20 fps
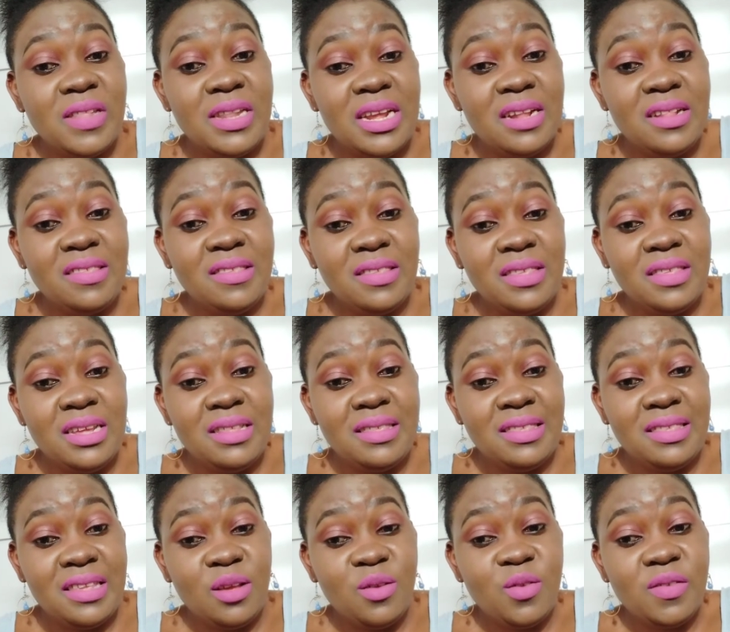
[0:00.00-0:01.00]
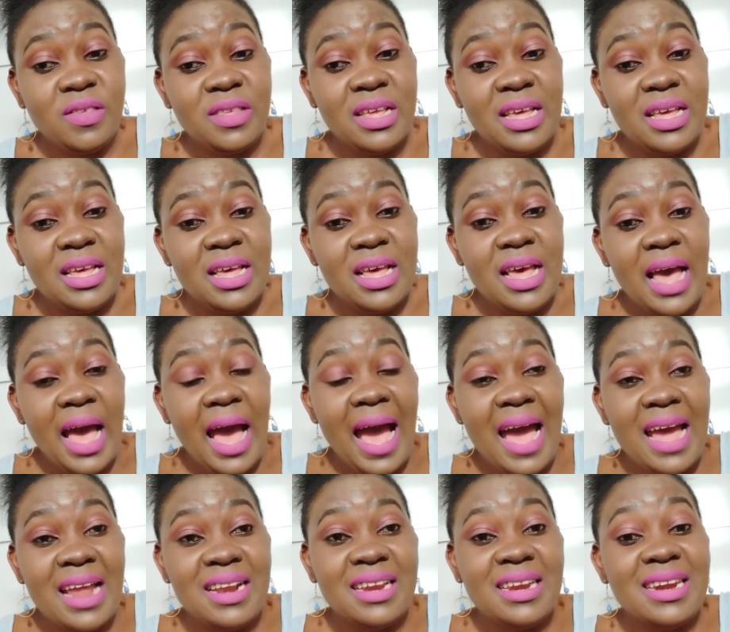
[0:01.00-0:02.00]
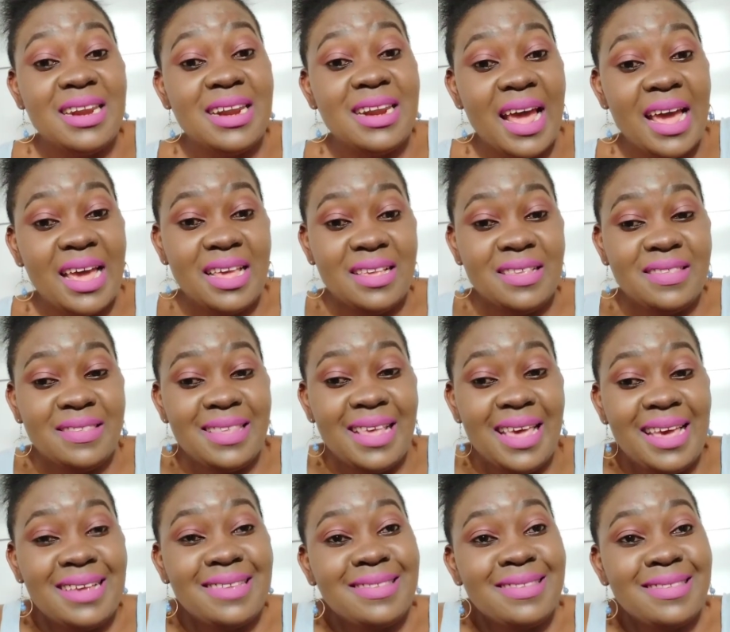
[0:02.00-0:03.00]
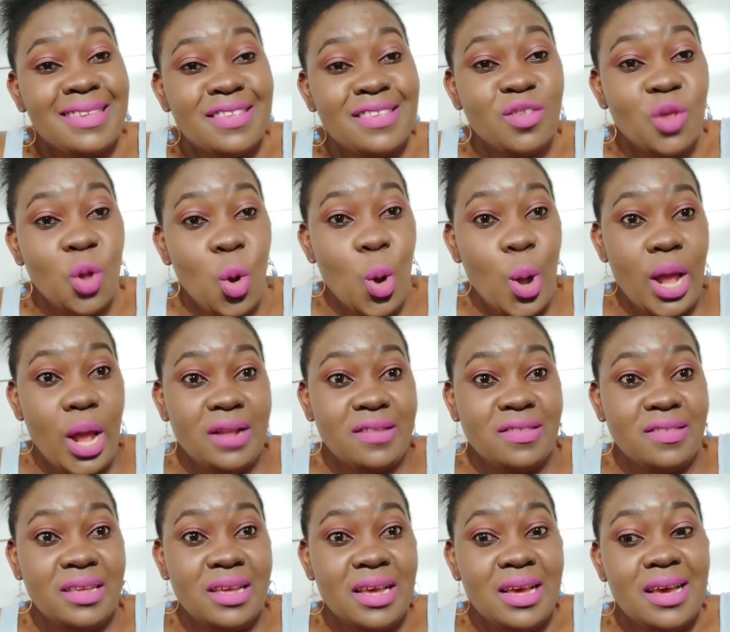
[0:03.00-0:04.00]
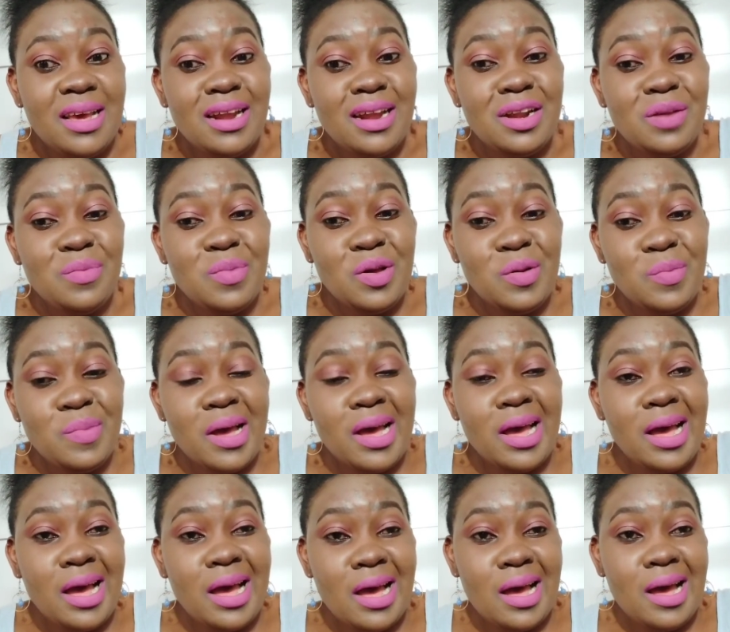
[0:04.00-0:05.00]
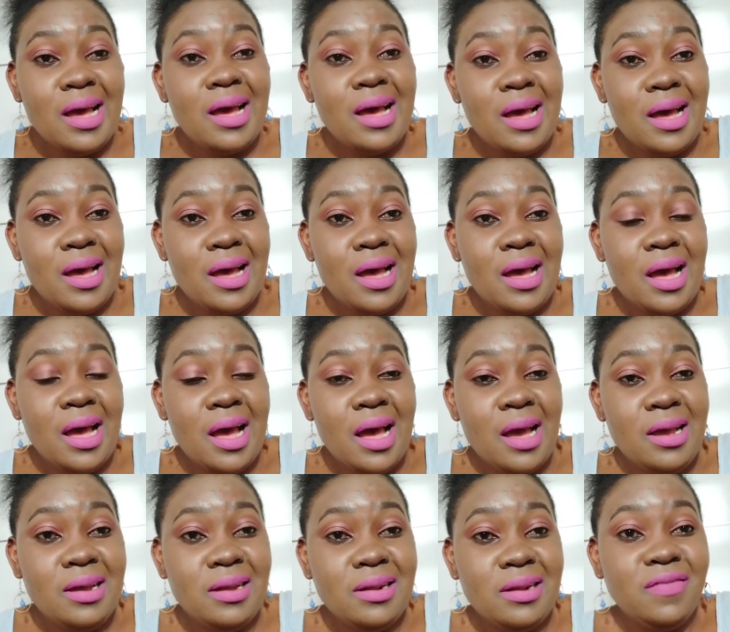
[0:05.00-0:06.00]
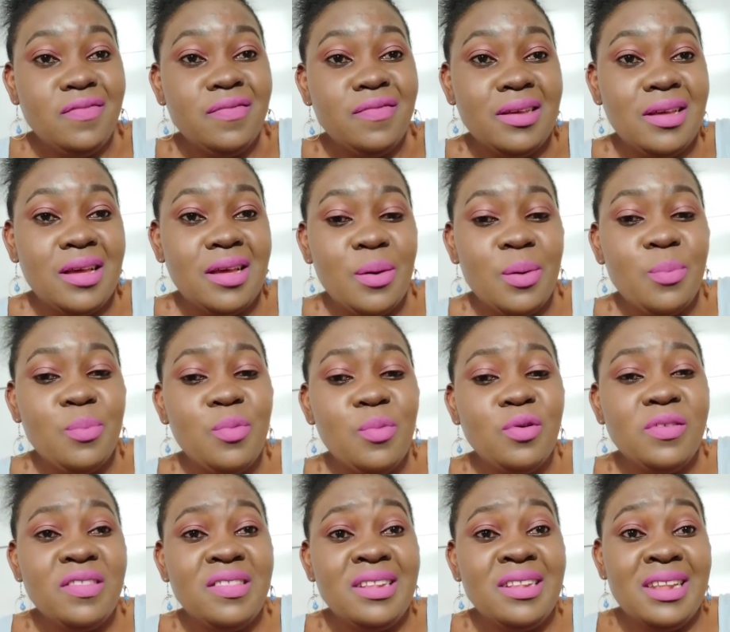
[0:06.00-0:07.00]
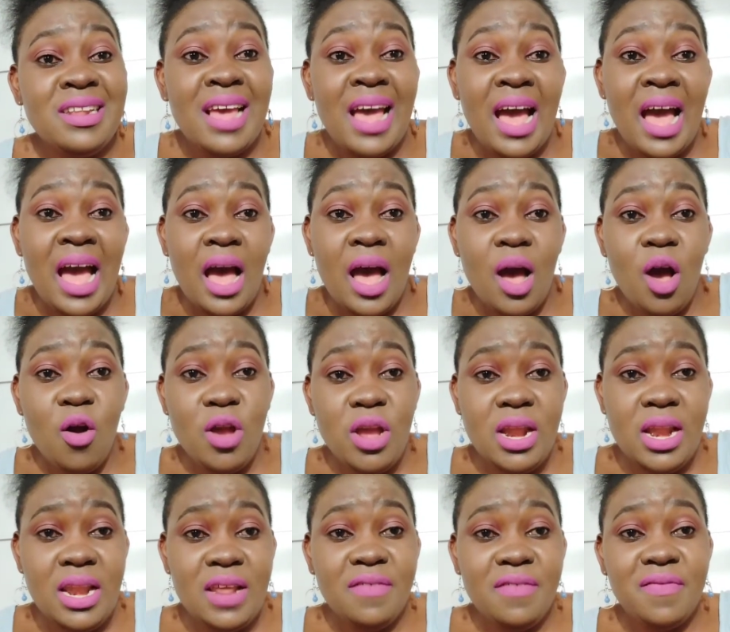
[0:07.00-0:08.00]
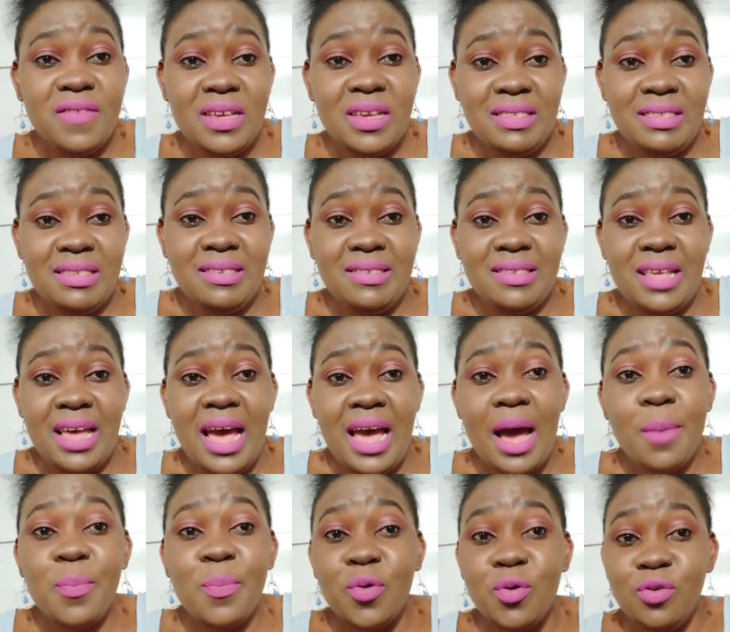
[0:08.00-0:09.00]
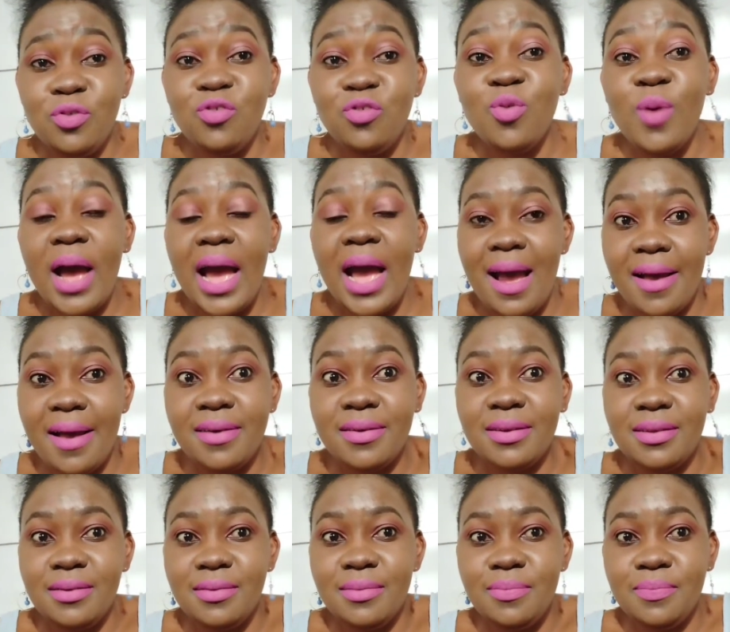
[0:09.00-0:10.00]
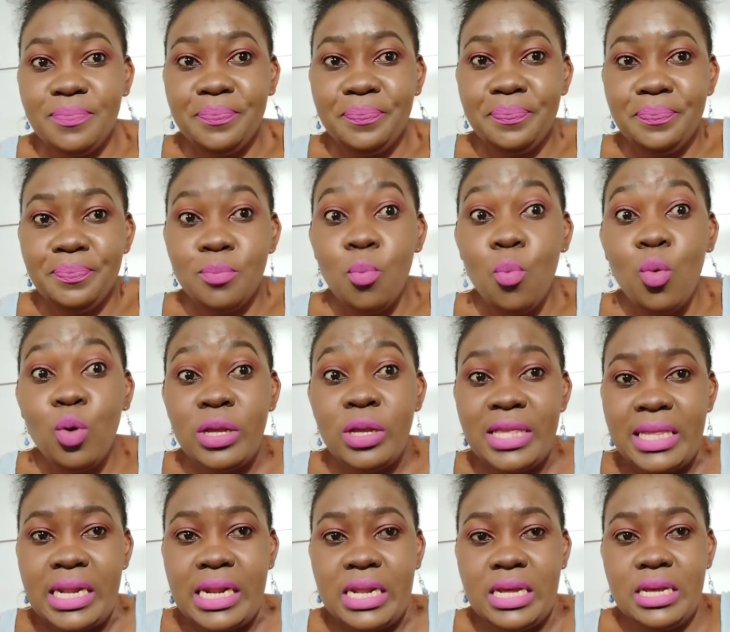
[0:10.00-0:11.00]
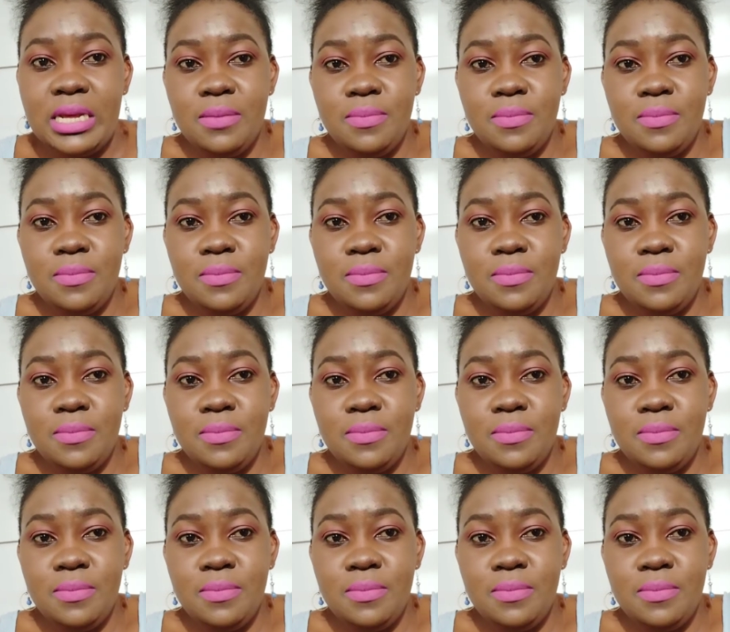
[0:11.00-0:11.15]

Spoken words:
dead skin cells and dries excess oils. Remember, acne, mostly oily faces are prone to acne, mostly.